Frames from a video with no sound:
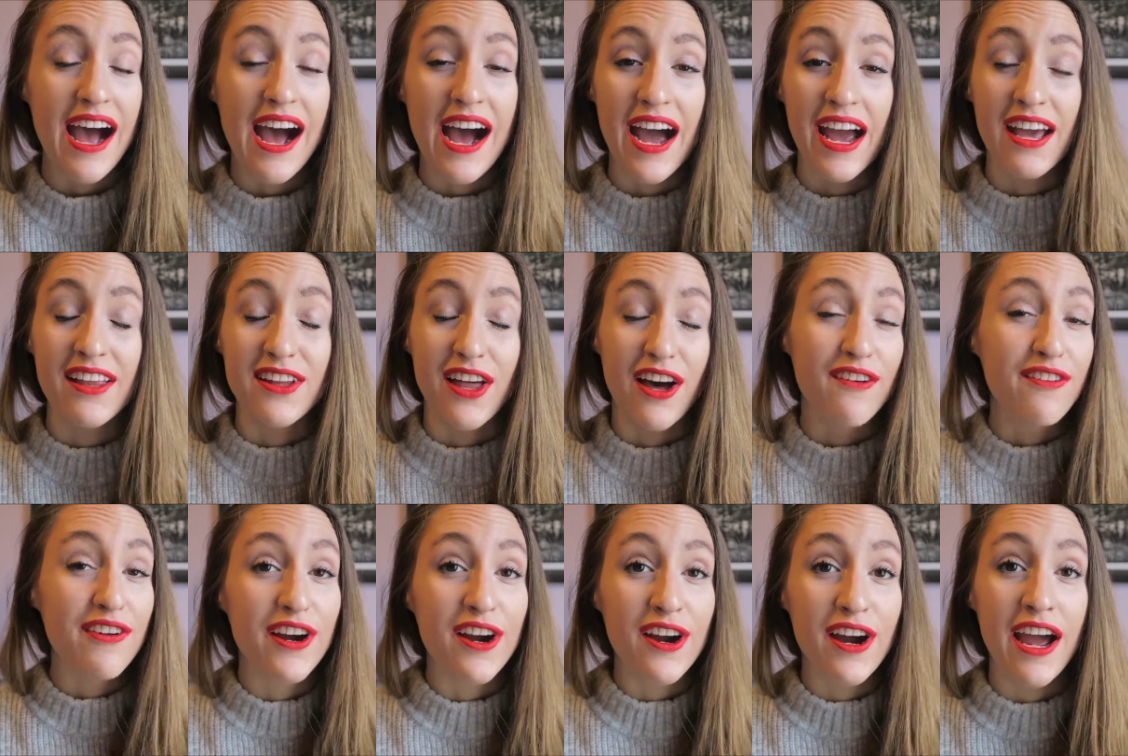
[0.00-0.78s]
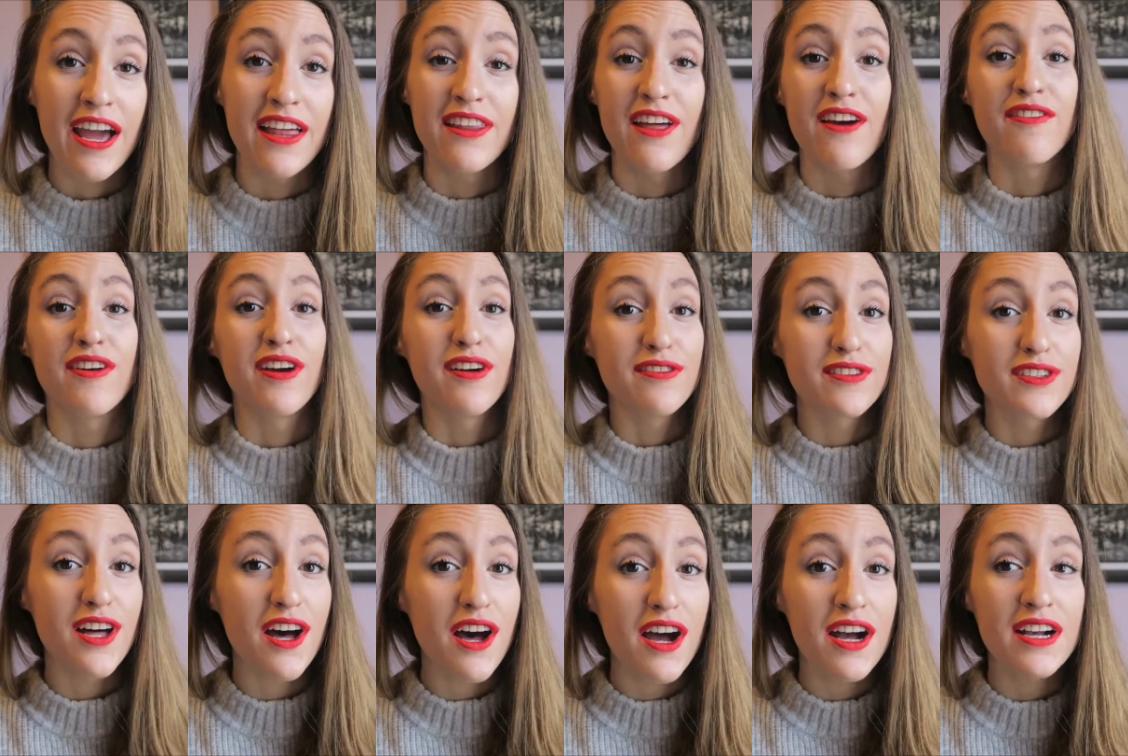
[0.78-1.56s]
I love her. I love her
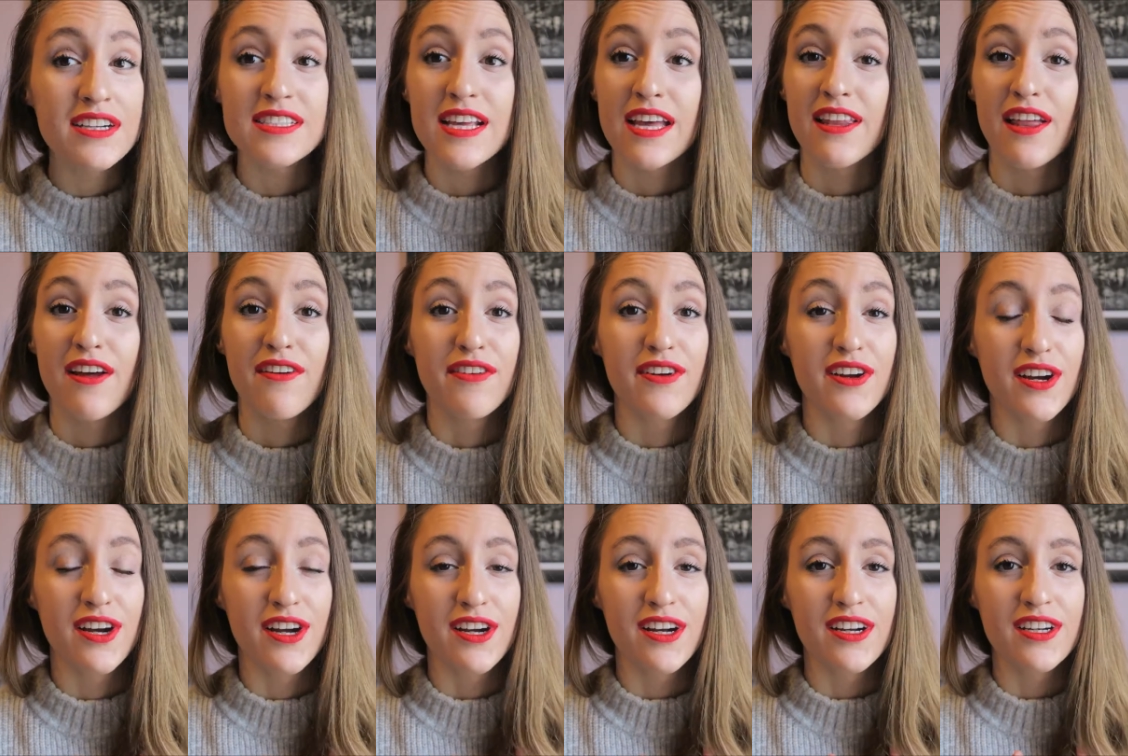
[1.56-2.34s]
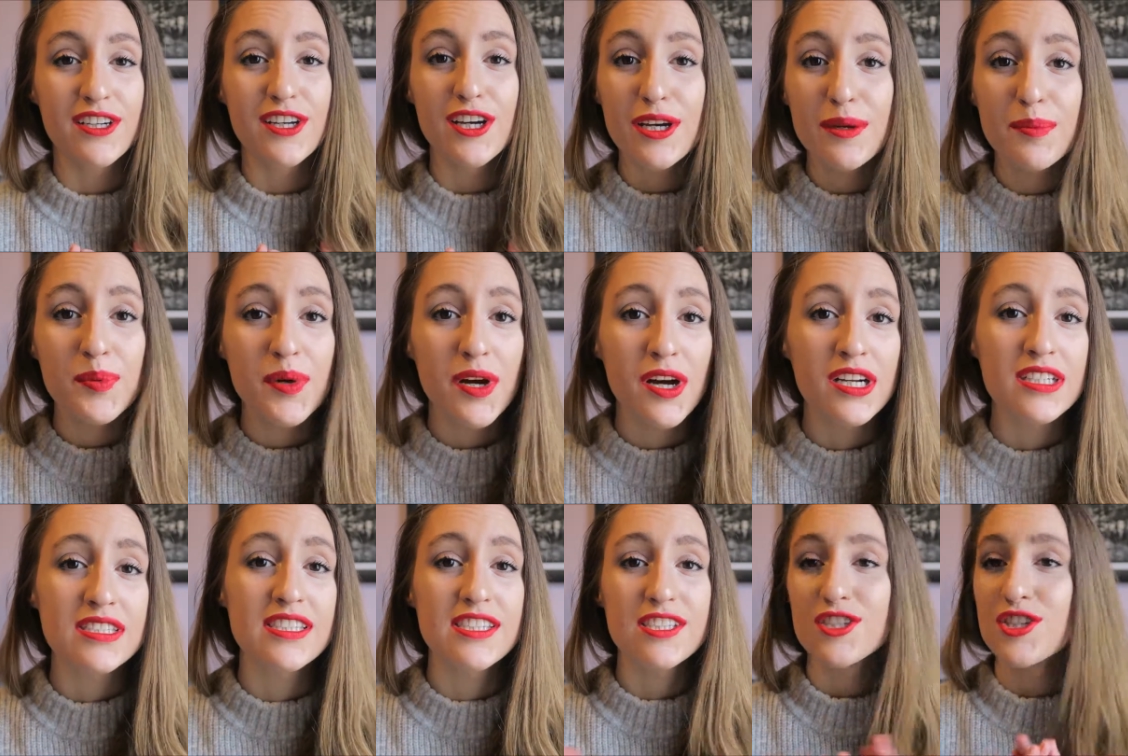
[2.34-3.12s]
vlogs. I love her
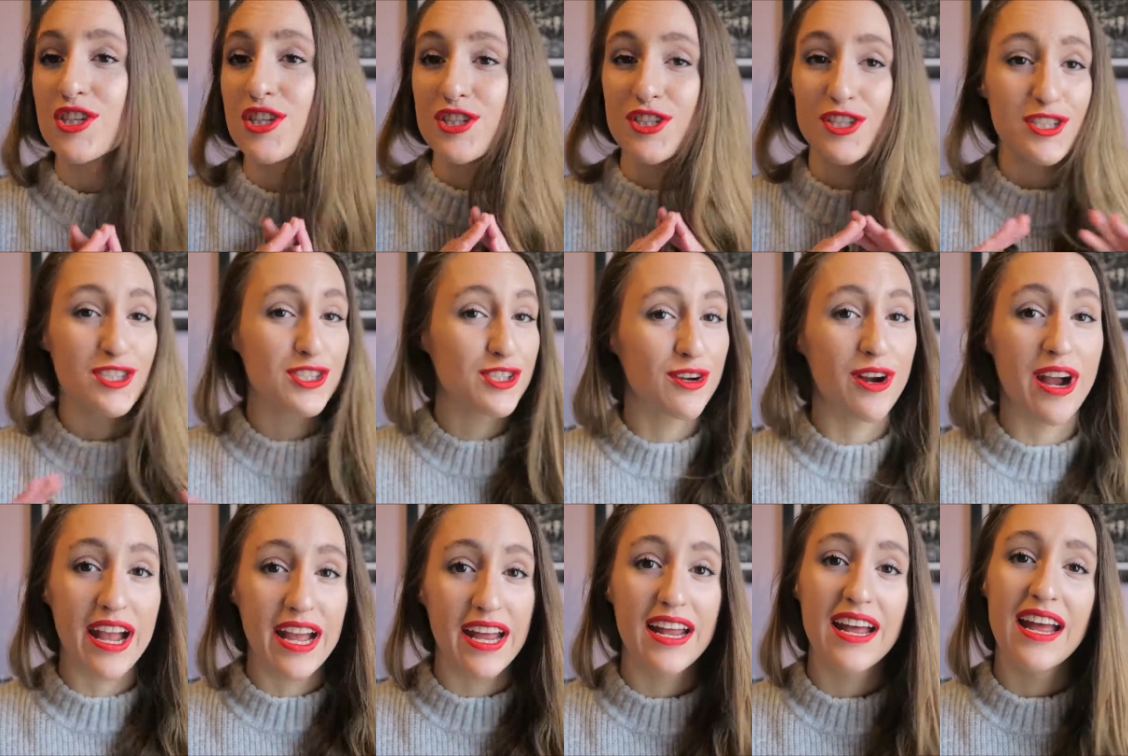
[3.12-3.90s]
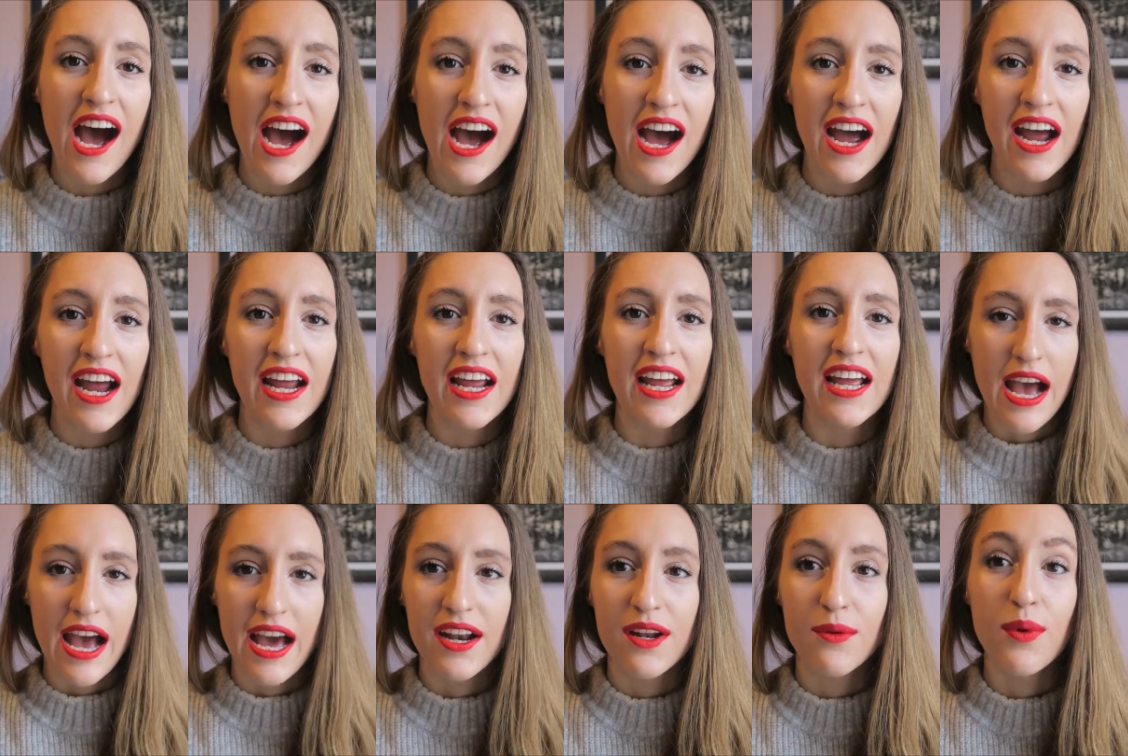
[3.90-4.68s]
cookbooks. She's just great. I
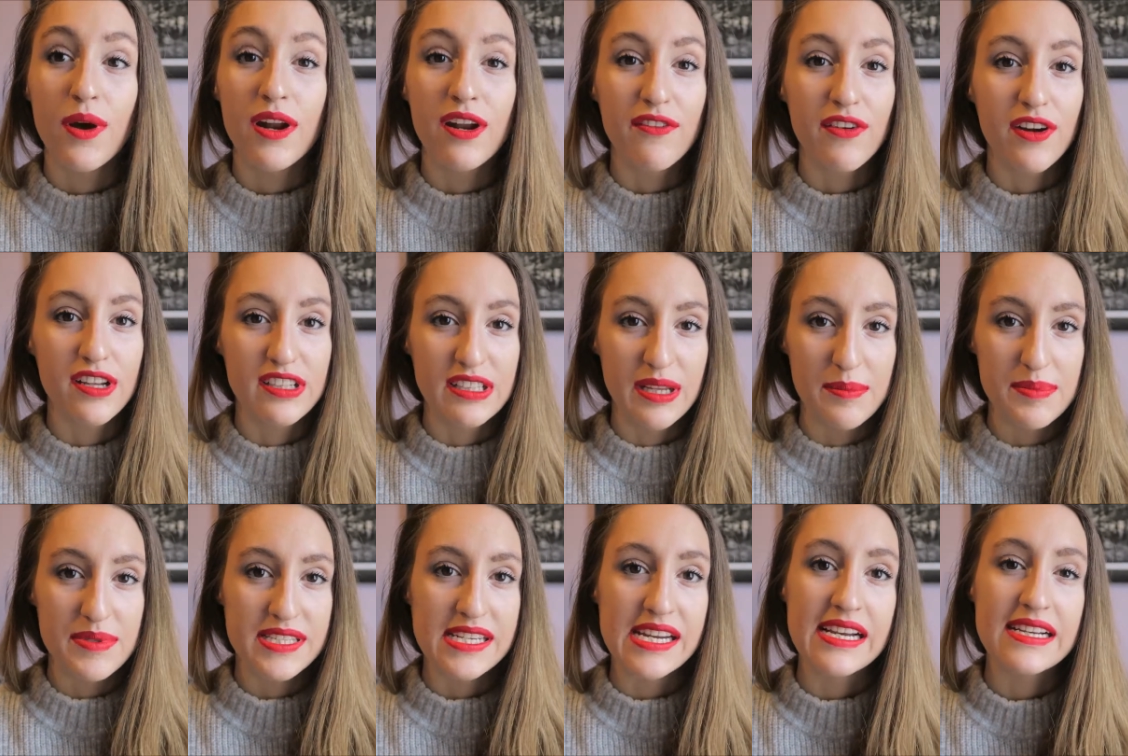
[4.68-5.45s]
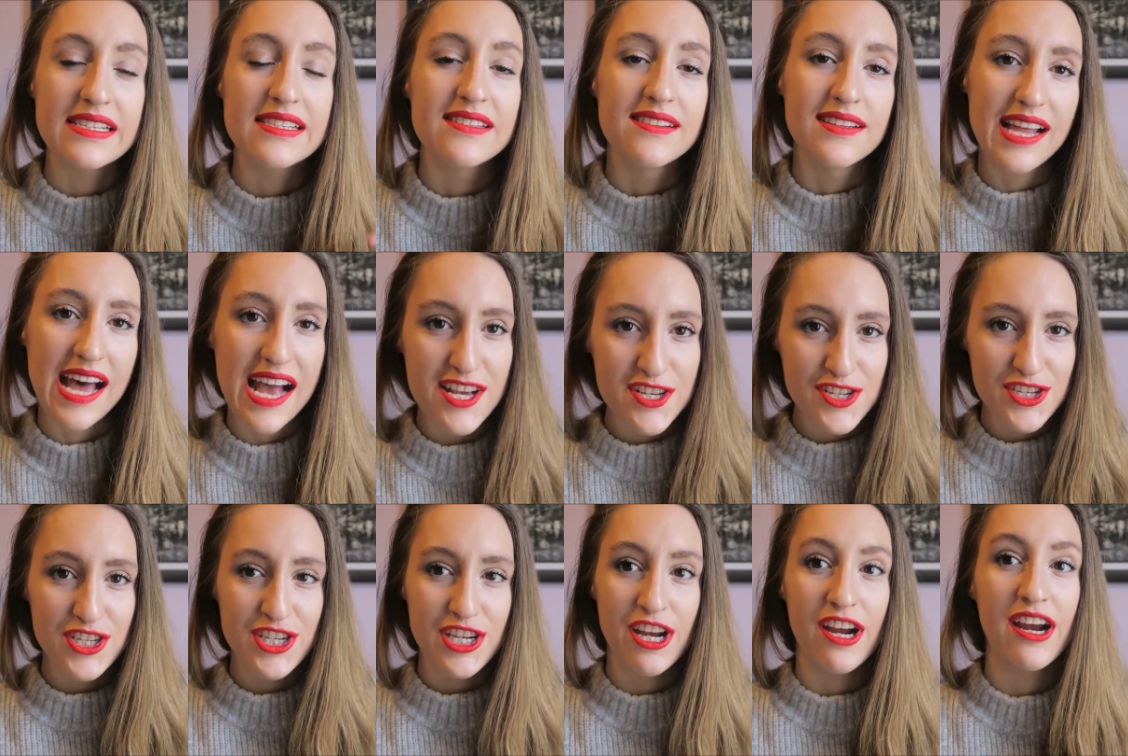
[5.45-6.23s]
had one of her lipsticks
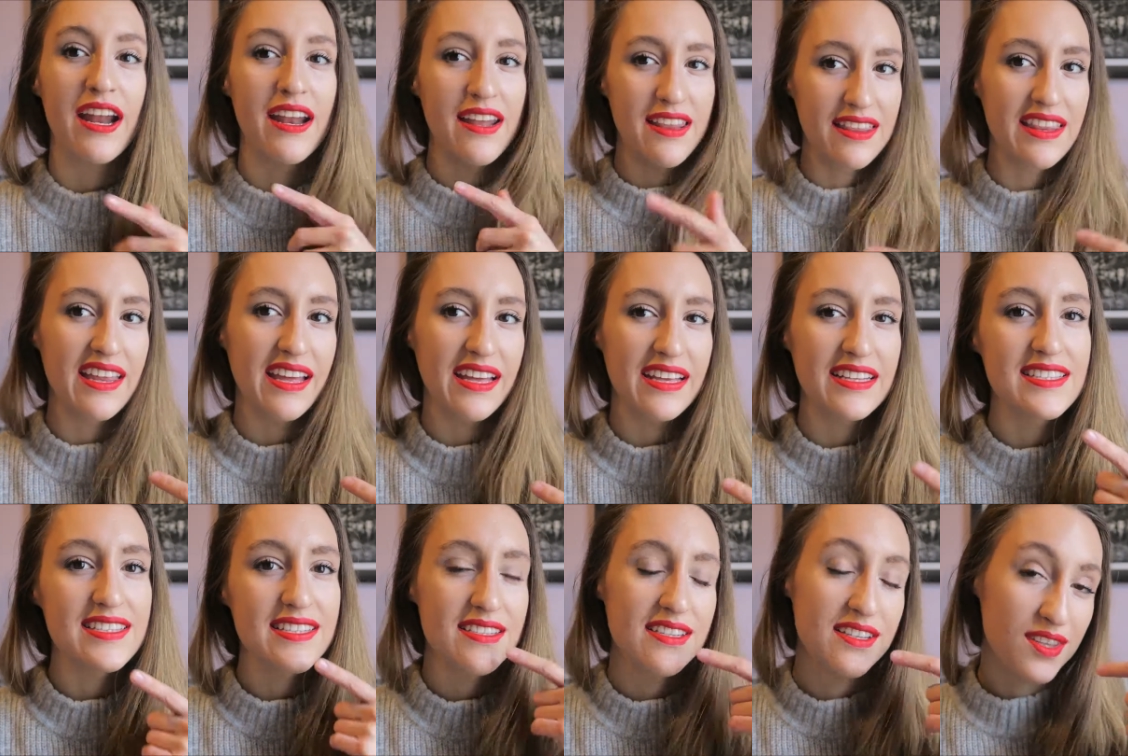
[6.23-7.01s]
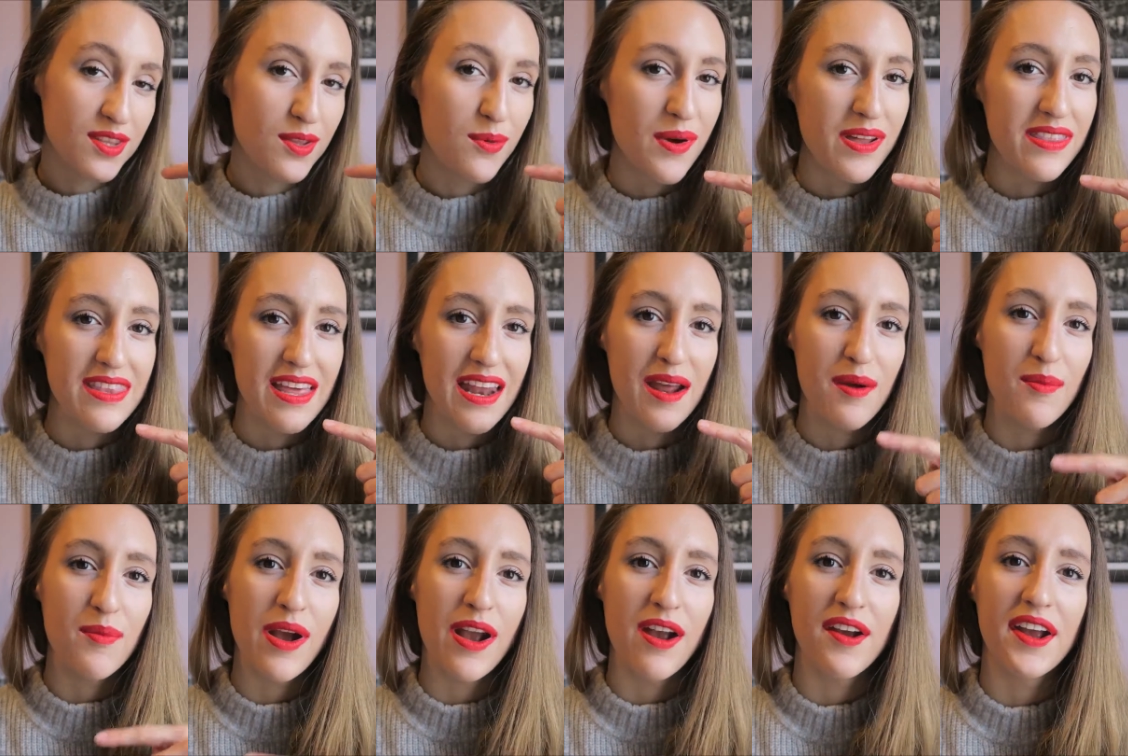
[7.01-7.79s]
last year, and I think it's the one that
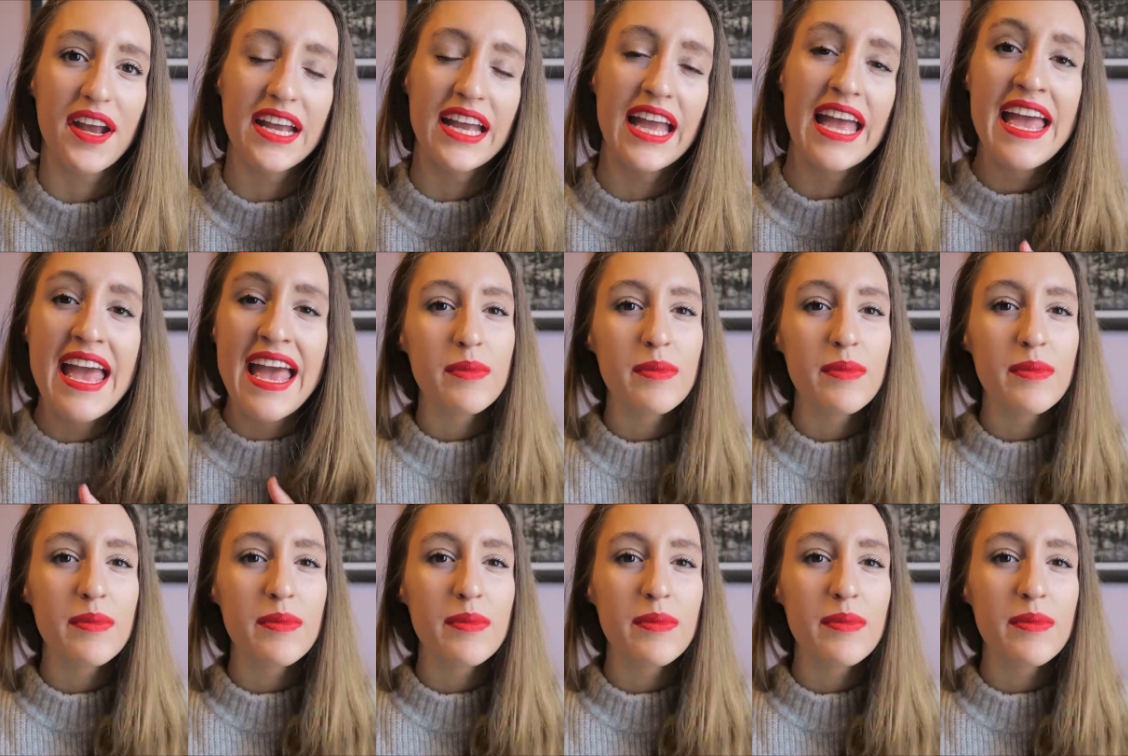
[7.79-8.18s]
I'm wearing.